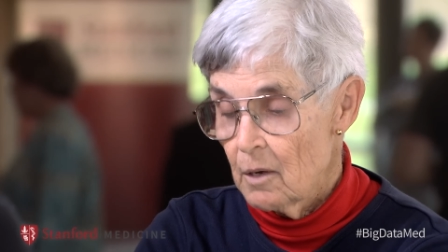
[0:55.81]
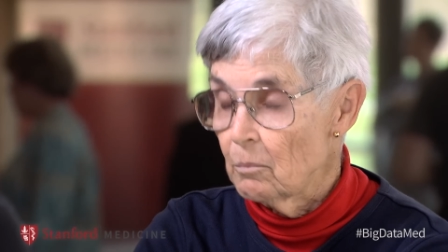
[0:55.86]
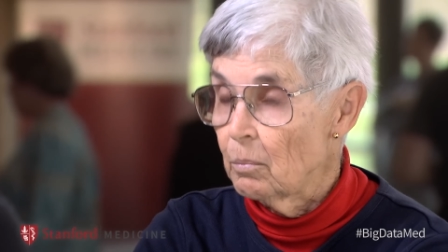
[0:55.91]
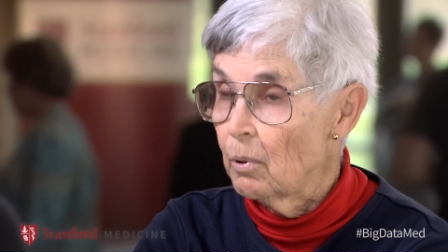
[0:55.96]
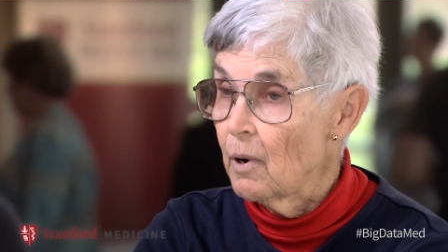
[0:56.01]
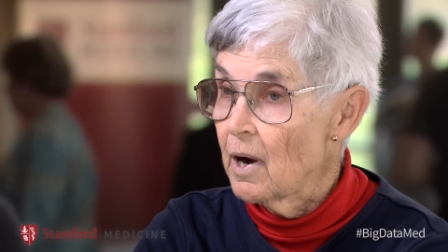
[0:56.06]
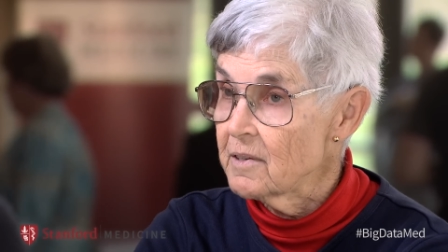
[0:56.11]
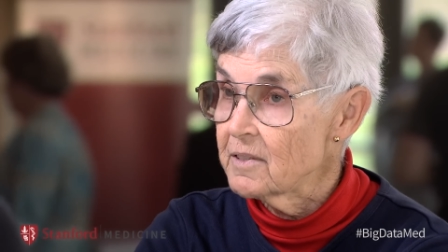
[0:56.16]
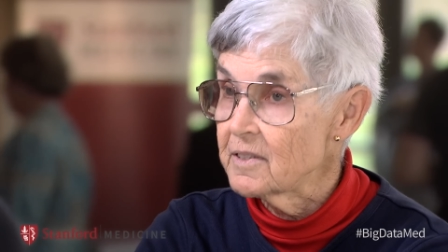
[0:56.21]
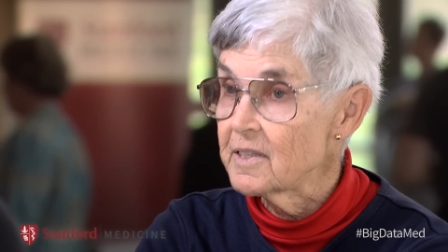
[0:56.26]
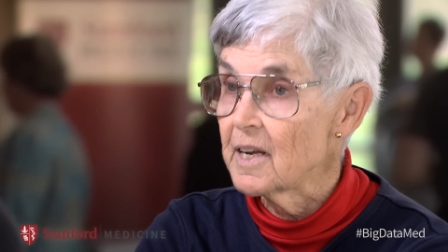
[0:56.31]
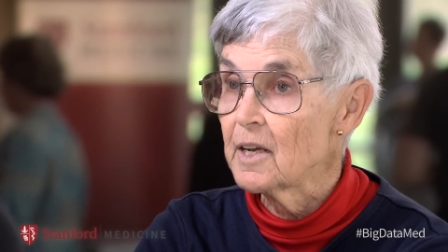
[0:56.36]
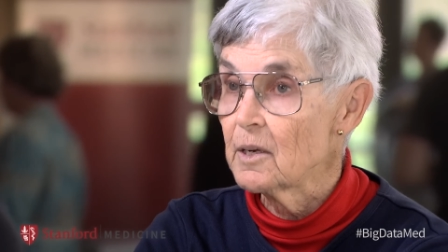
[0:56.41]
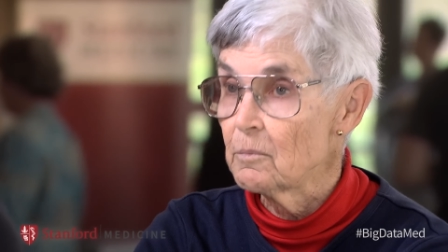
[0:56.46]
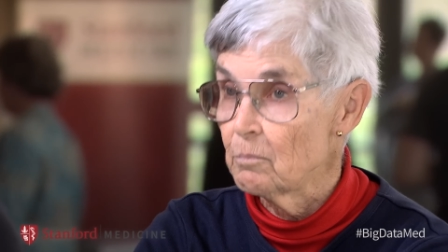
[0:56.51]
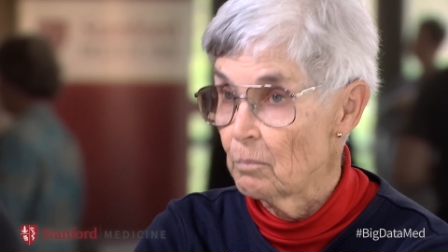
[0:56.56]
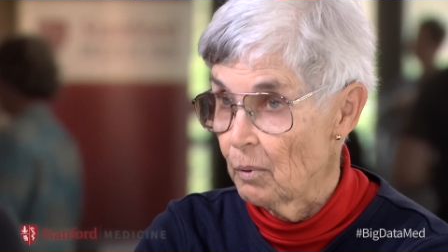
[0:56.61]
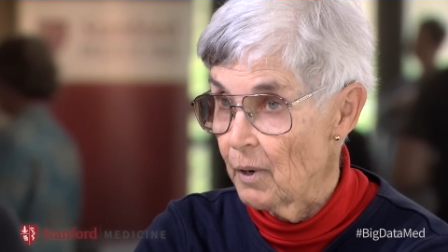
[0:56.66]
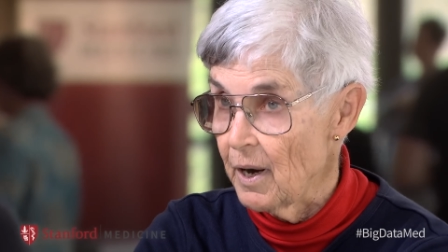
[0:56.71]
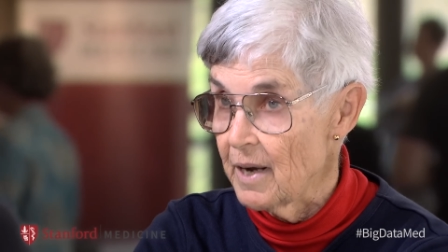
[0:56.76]

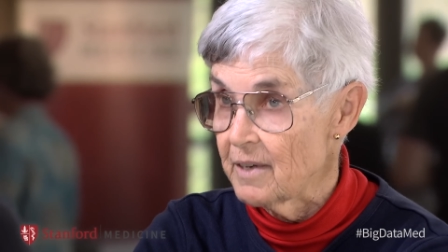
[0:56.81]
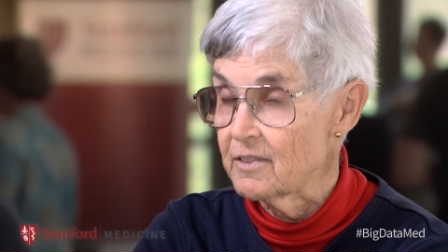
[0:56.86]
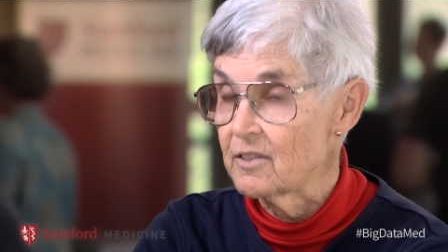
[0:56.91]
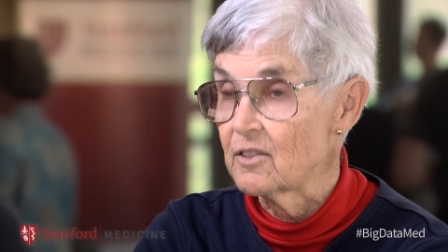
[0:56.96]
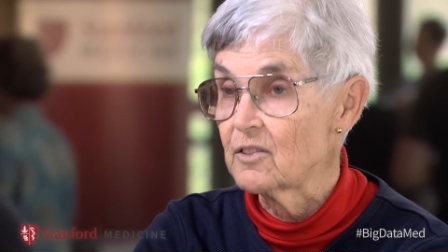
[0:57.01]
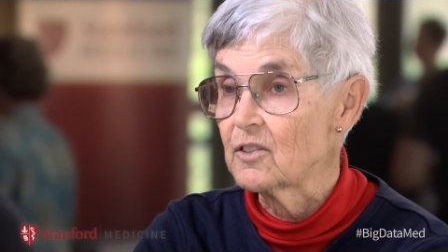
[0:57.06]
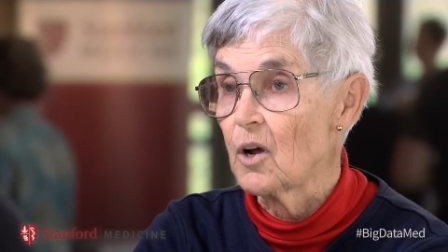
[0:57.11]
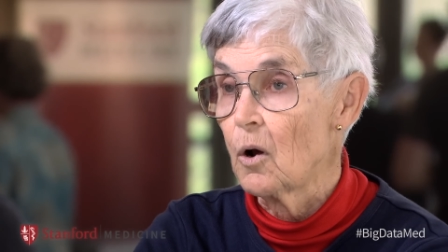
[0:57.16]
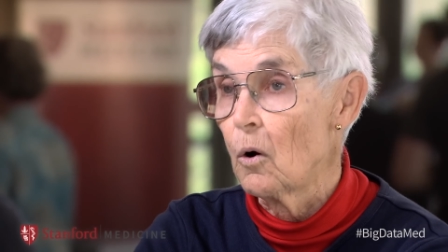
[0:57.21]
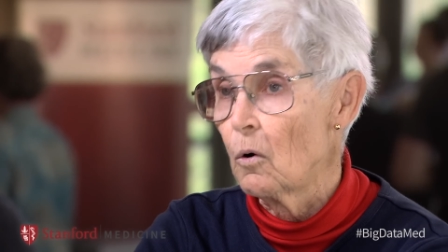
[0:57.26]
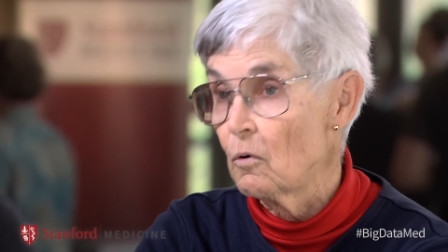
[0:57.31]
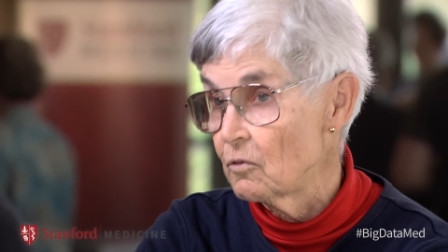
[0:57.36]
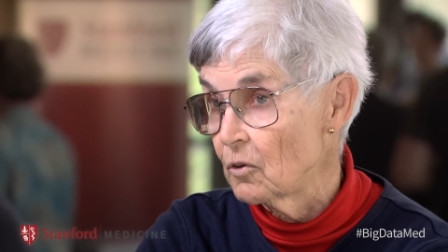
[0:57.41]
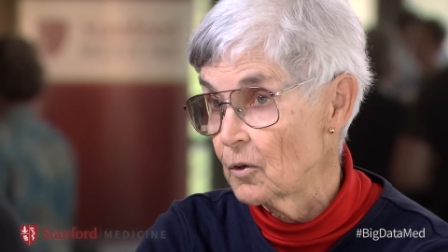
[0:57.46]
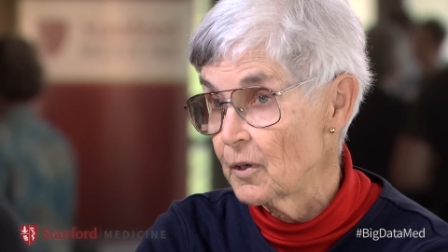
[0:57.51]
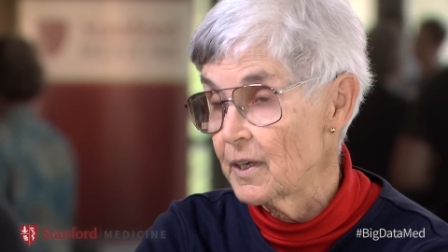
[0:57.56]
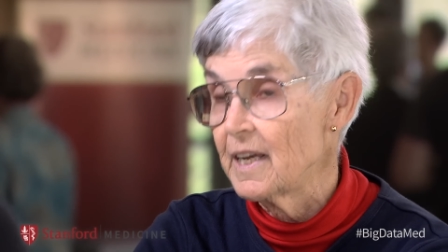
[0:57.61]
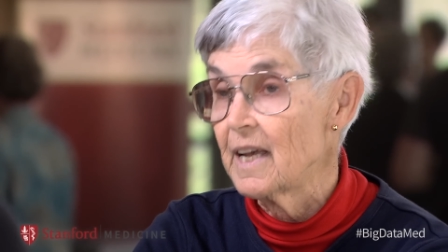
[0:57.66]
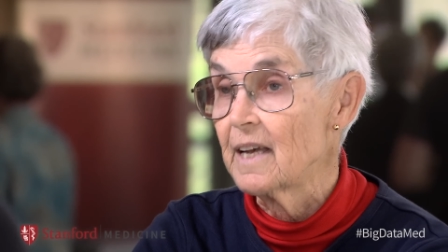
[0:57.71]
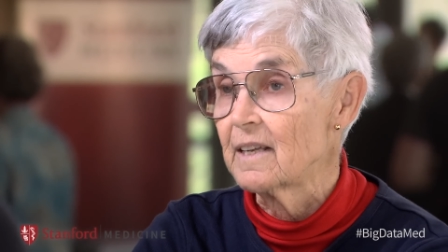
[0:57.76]
prostate, breast,
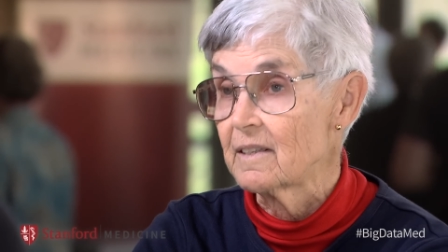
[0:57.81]
ovary,